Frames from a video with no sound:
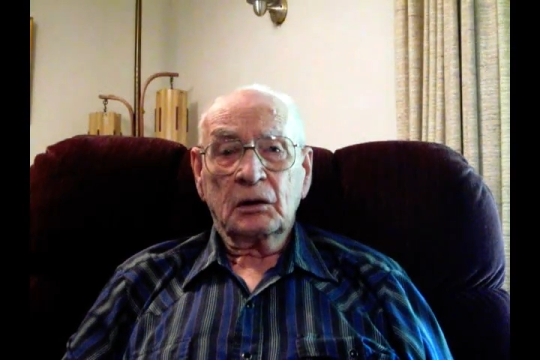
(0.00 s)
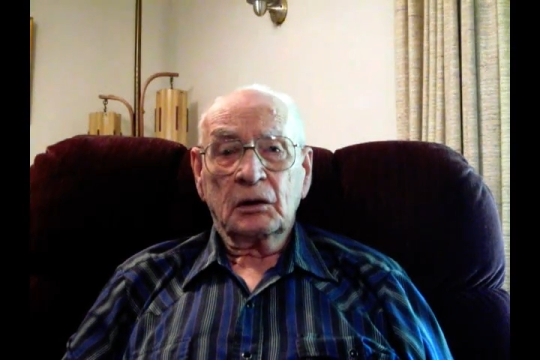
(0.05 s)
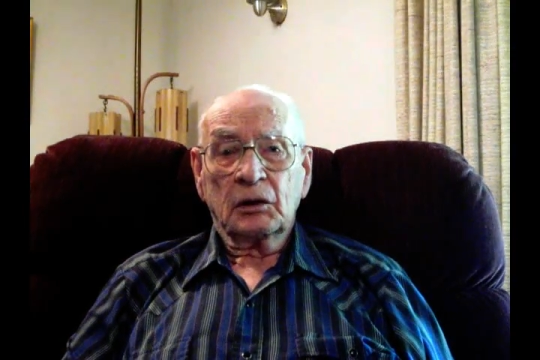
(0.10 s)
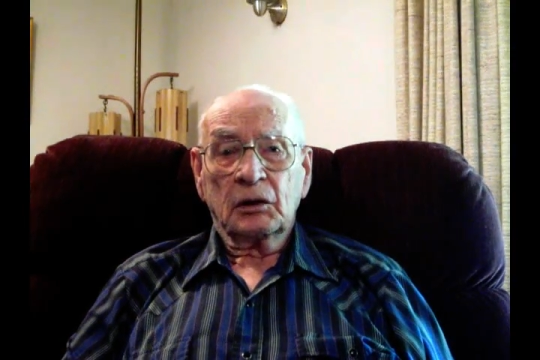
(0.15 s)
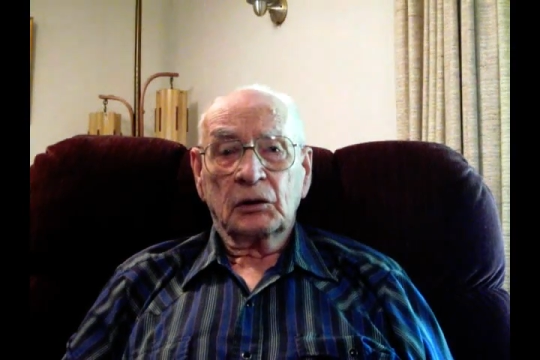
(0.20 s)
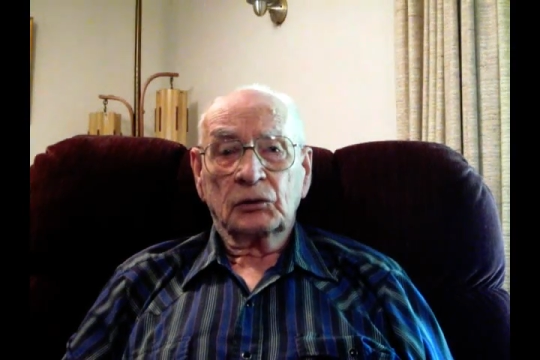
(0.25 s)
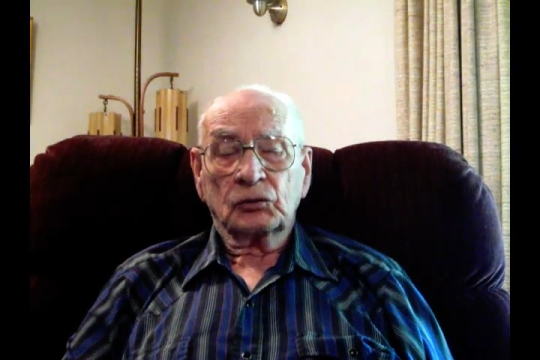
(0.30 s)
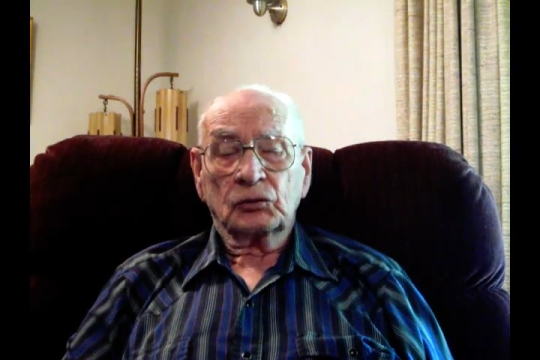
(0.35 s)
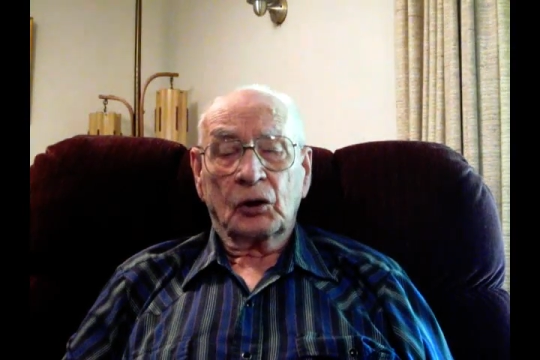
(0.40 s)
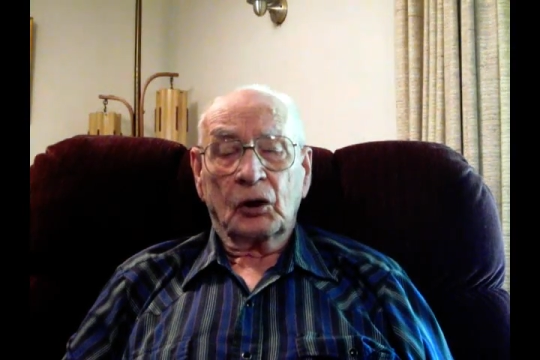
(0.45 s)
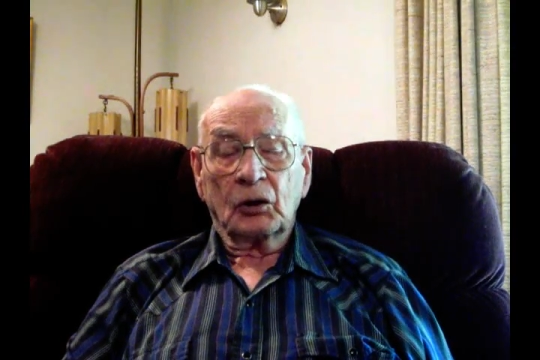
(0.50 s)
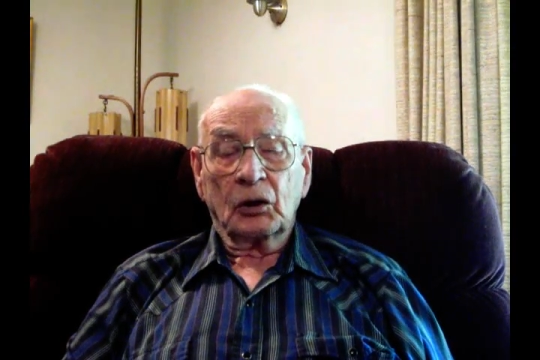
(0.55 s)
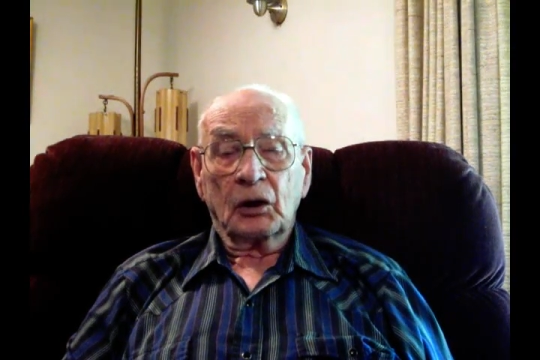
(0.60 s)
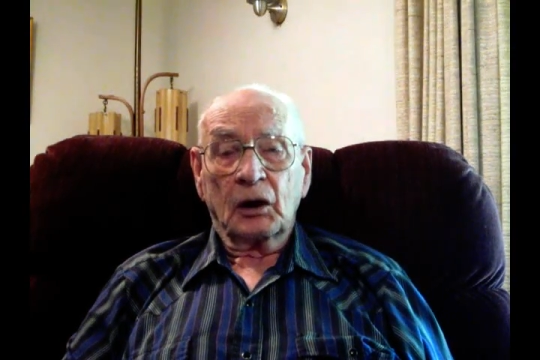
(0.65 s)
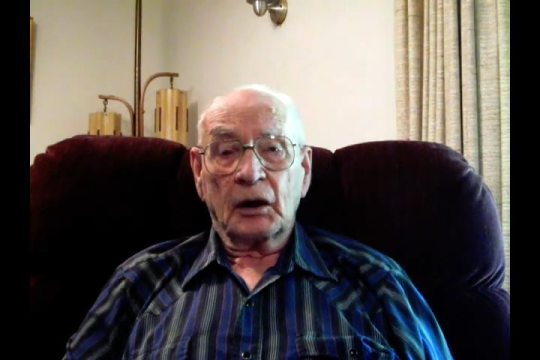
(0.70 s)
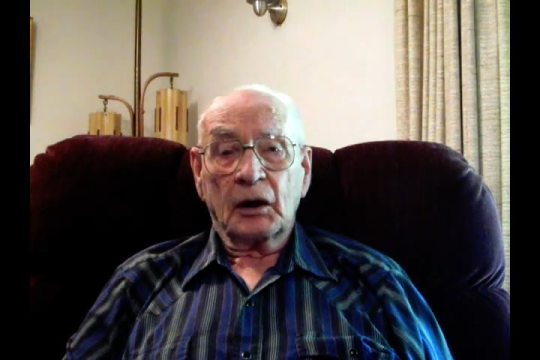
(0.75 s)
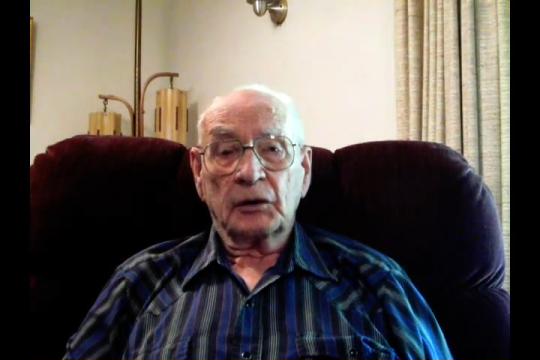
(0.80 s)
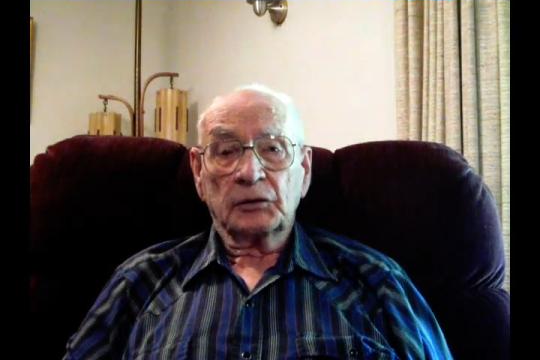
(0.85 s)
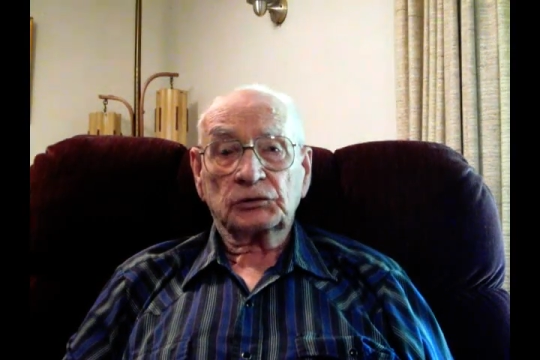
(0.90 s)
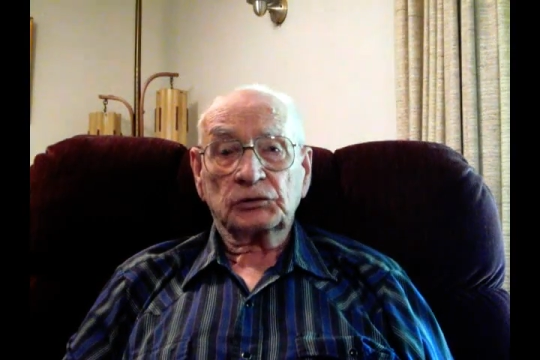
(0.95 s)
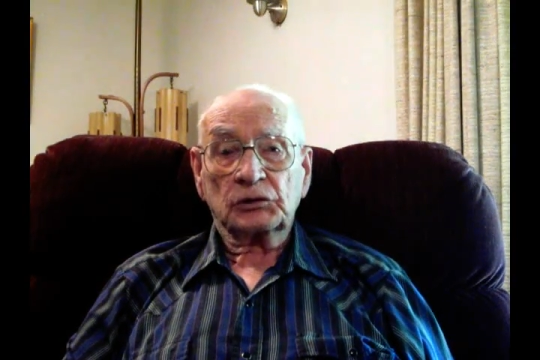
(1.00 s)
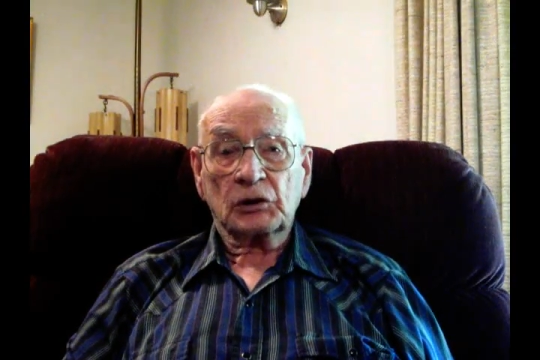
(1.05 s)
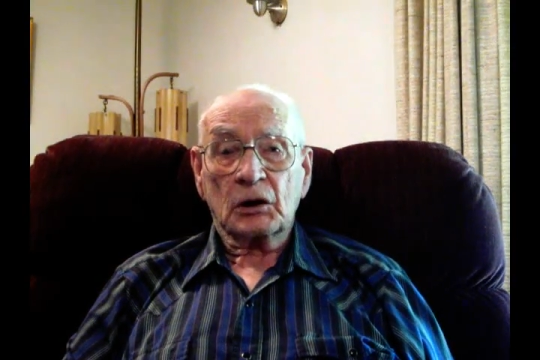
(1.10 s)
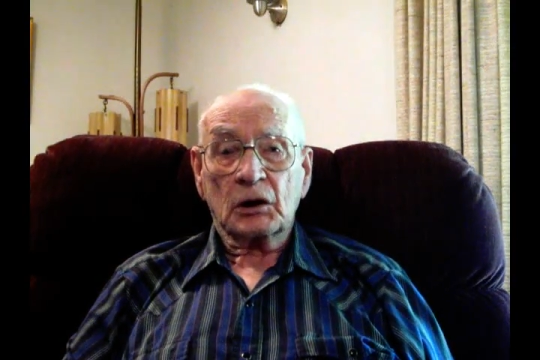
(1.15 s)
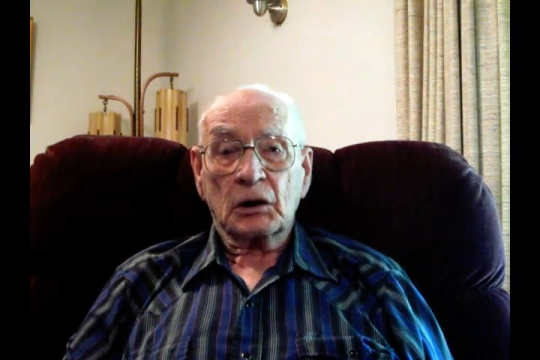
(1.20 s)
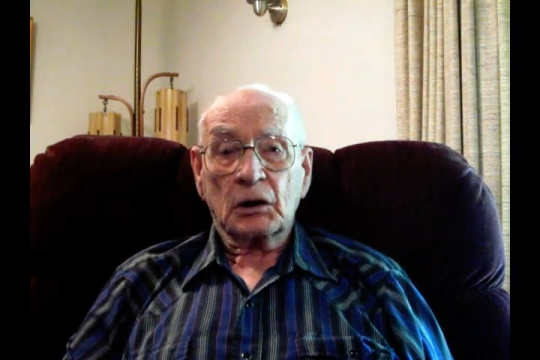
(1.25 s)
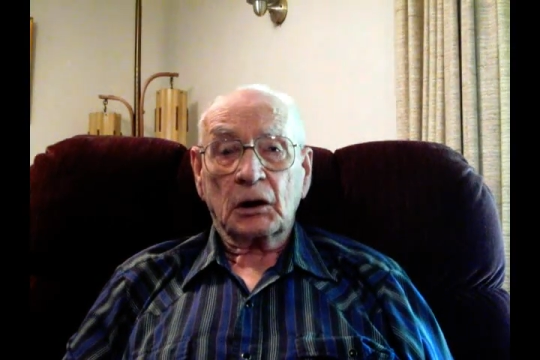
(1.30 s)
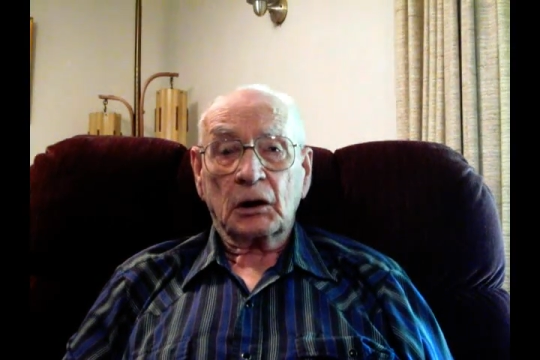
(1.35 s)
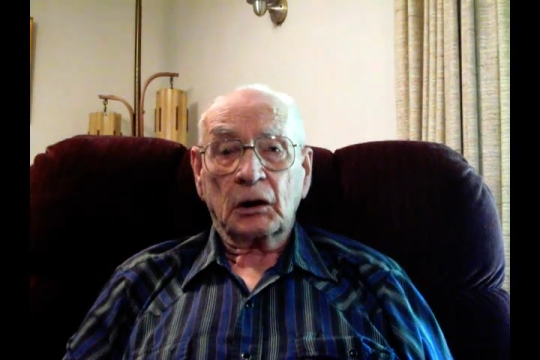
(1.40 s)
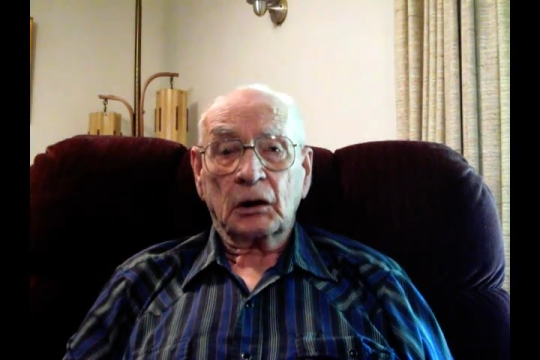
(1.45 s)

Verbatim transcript: It's all livestock.